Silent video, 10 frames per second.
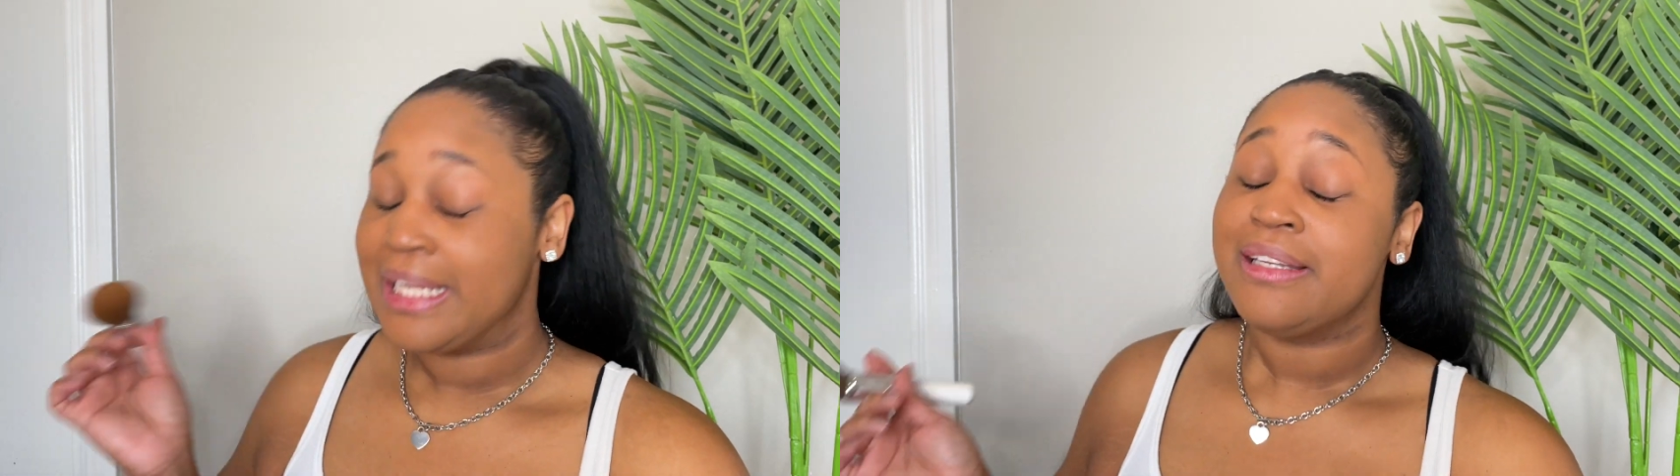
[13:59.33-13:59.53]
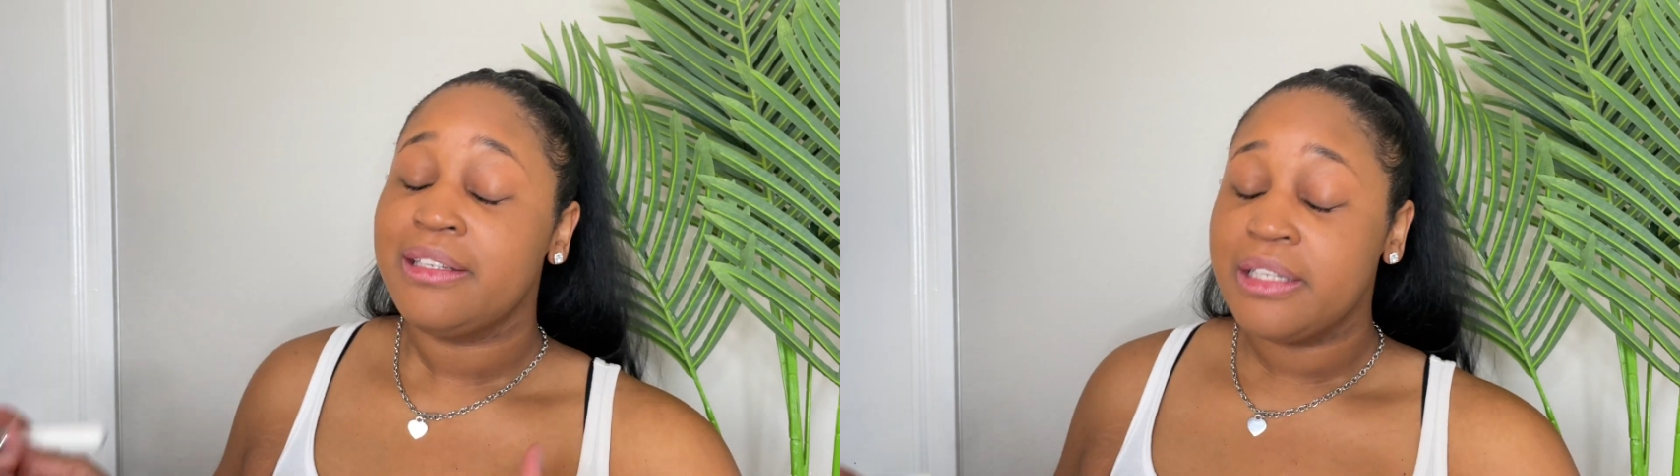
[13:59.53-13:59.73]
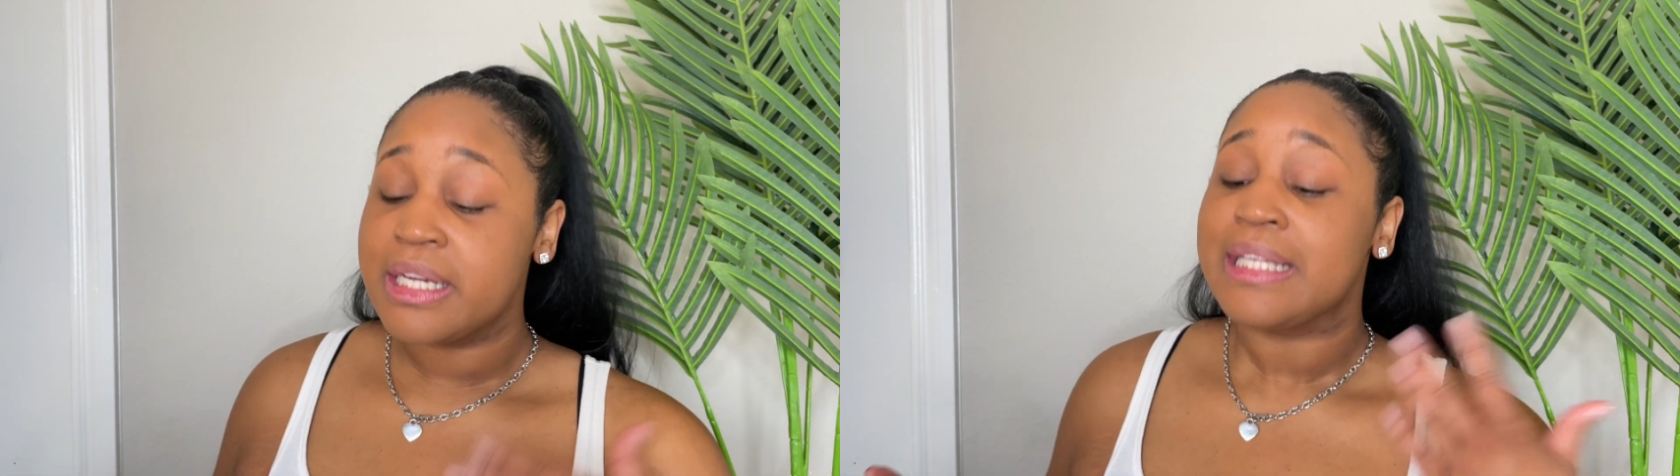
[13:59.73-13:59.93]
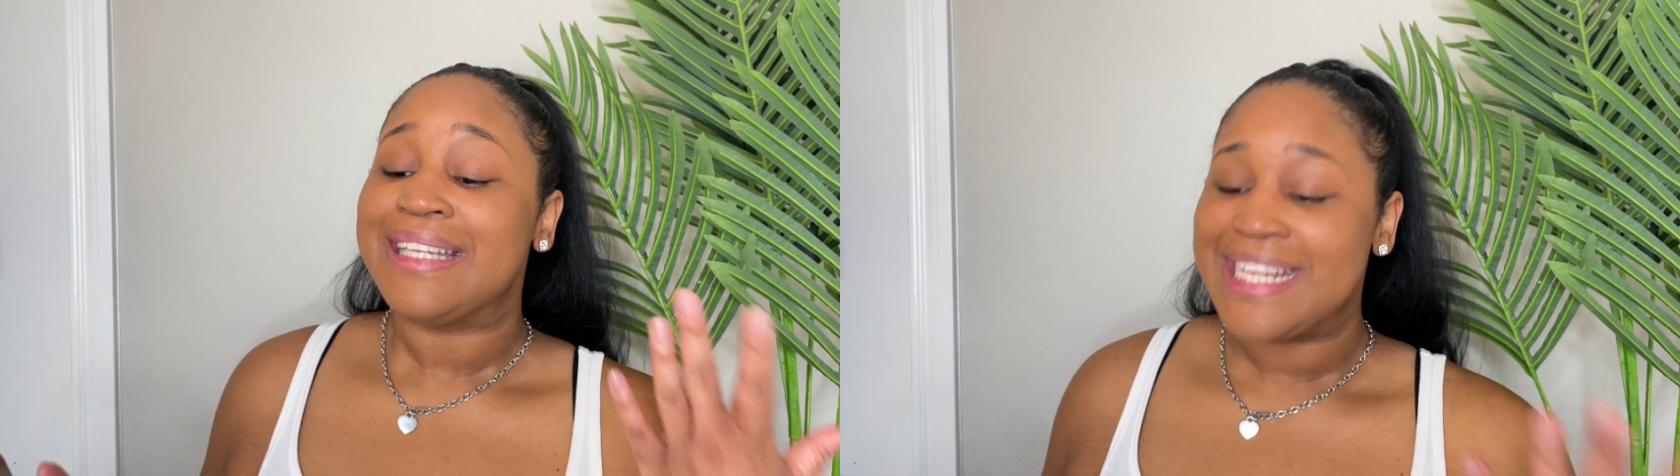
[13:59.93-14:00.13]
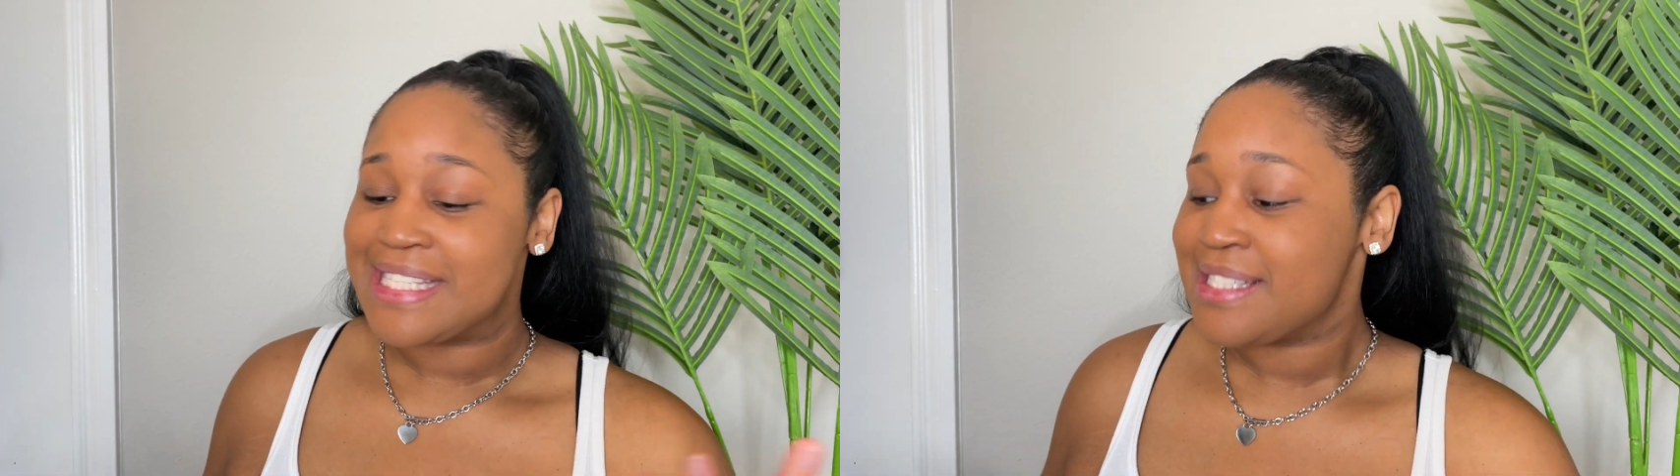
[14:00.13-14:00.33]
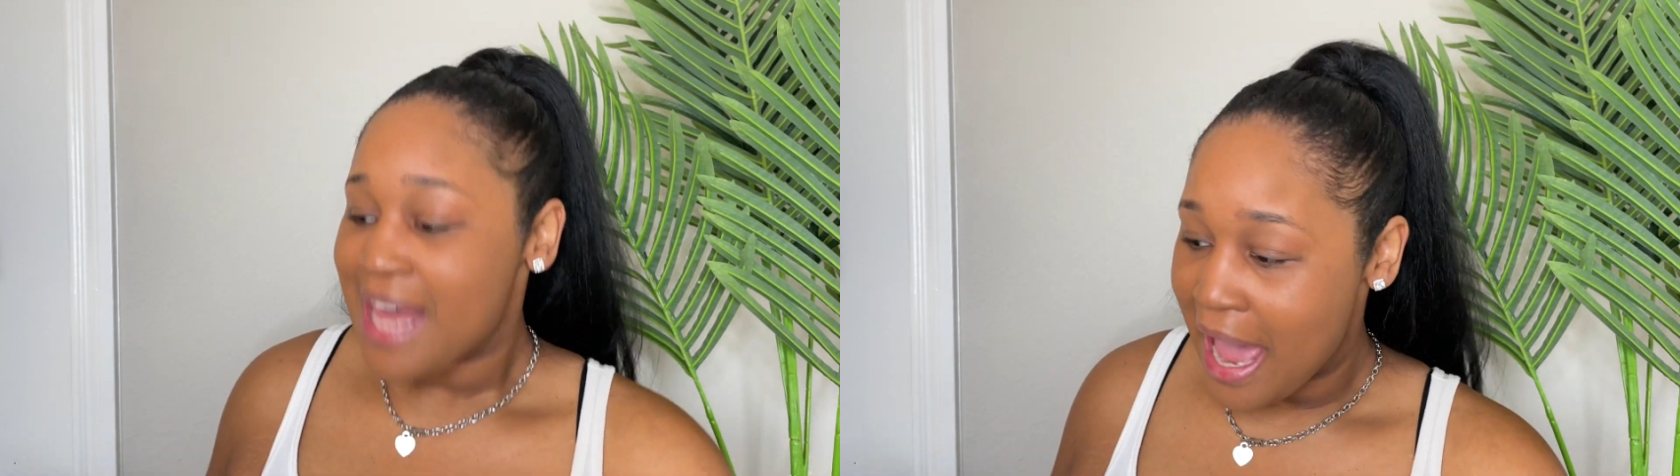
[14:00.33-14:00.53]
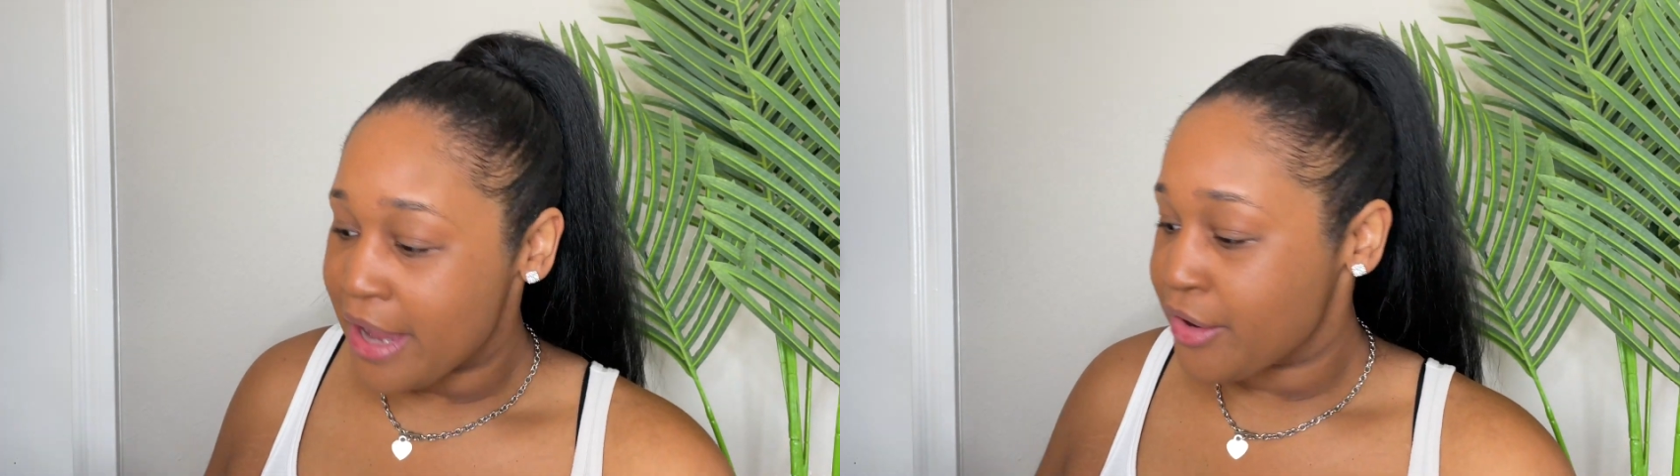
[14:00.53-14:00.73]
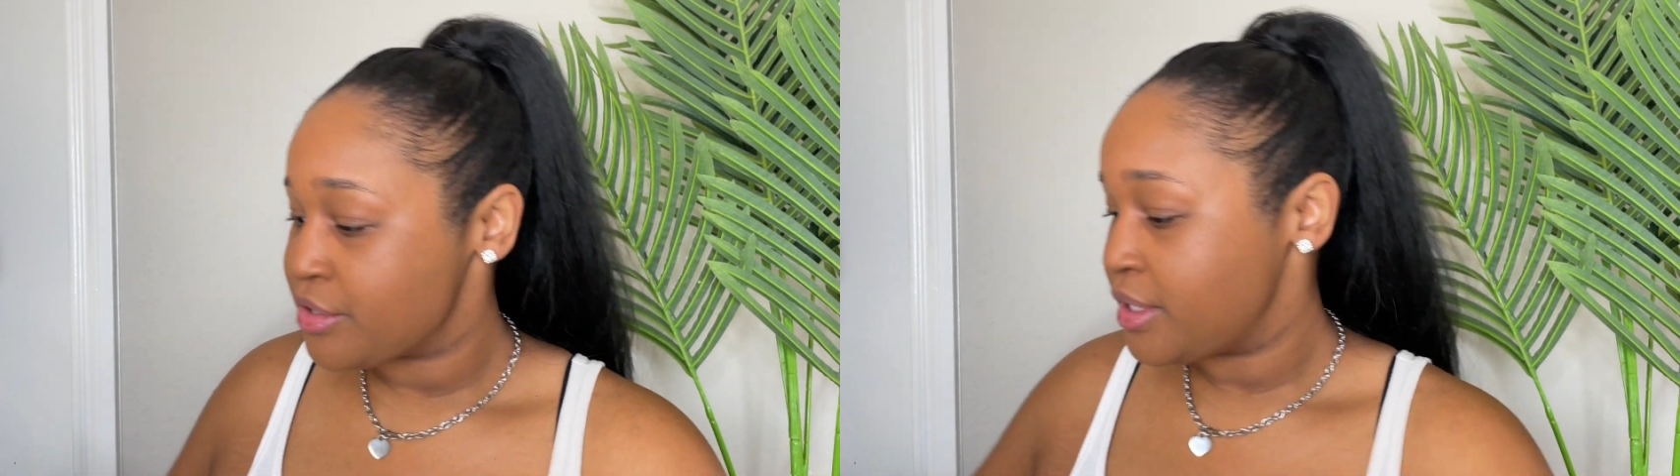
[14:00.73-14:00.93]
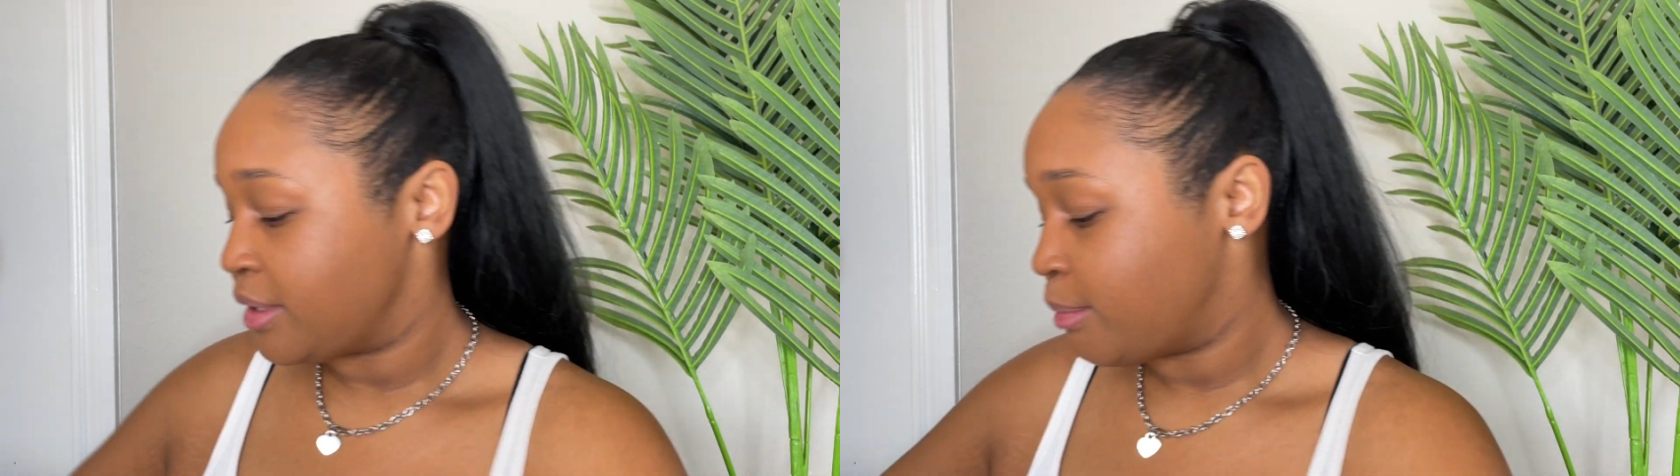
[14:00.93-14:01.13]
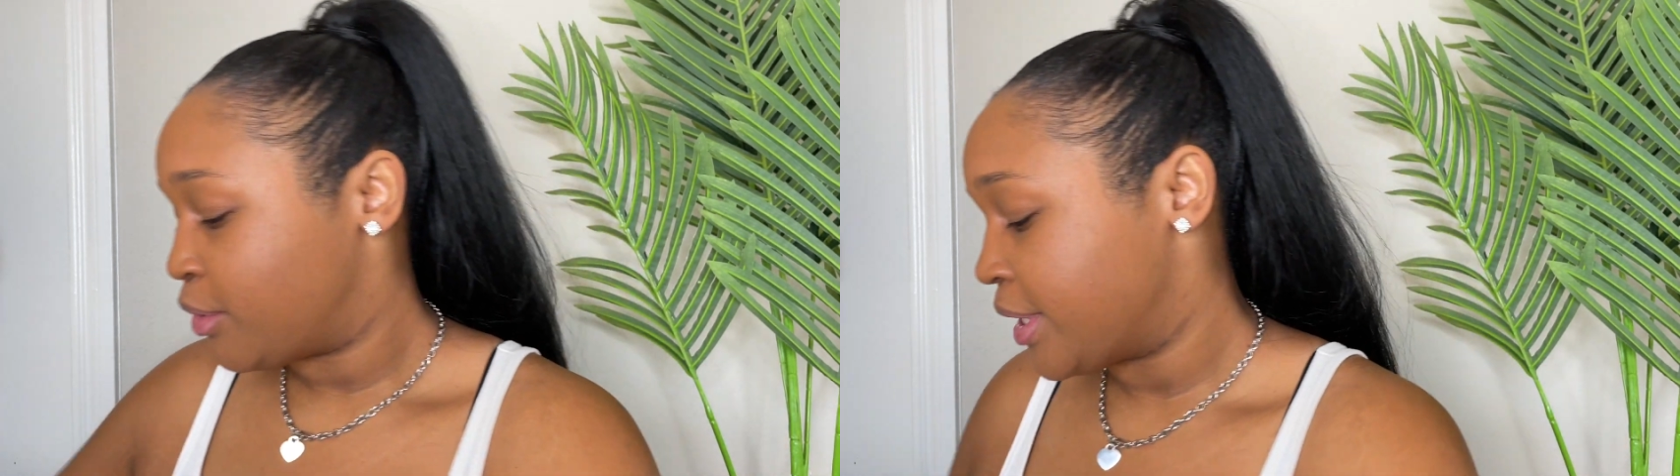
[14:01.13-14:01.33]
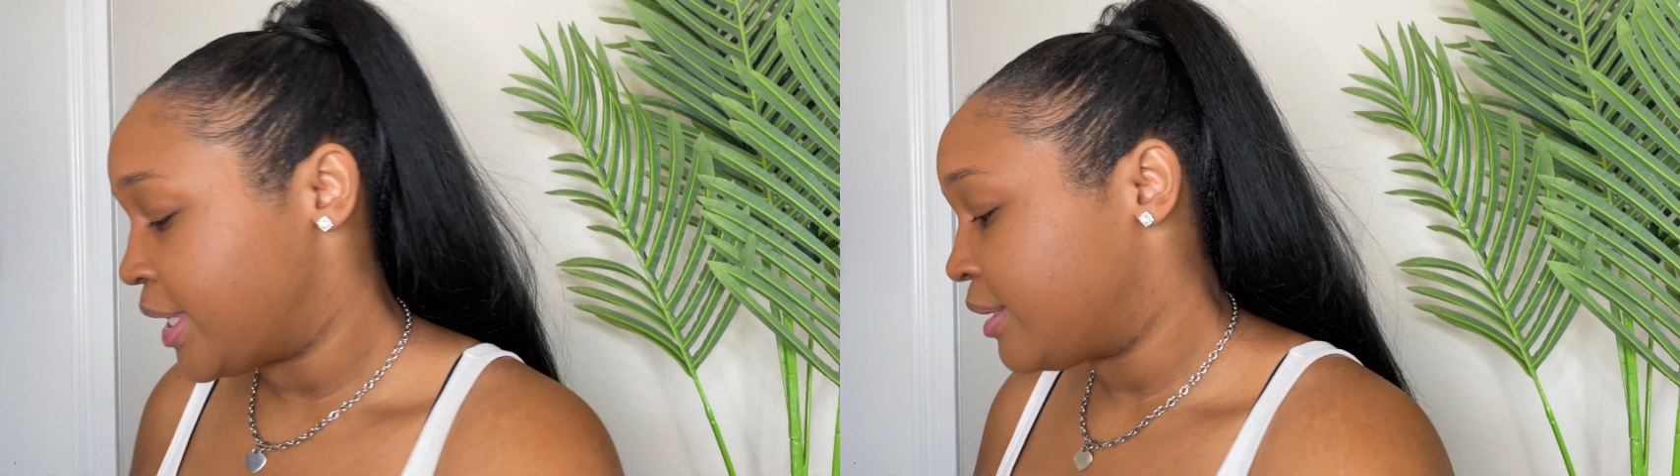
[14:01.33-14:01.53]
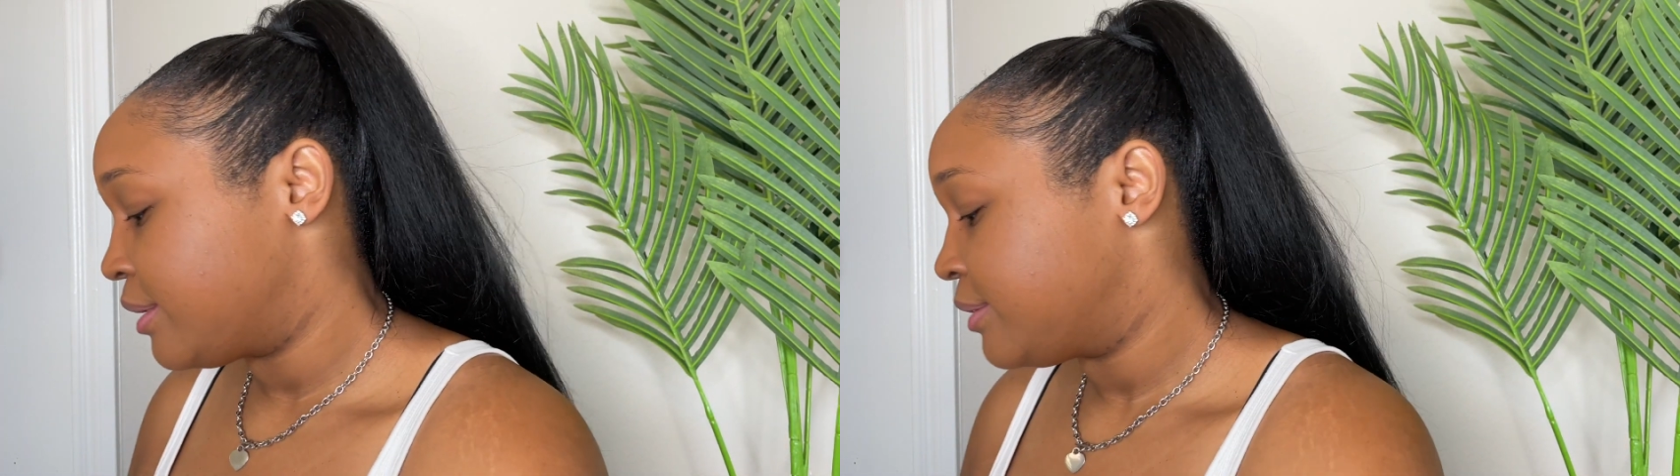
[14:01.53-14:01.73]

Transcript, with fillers: look less tired in the morning.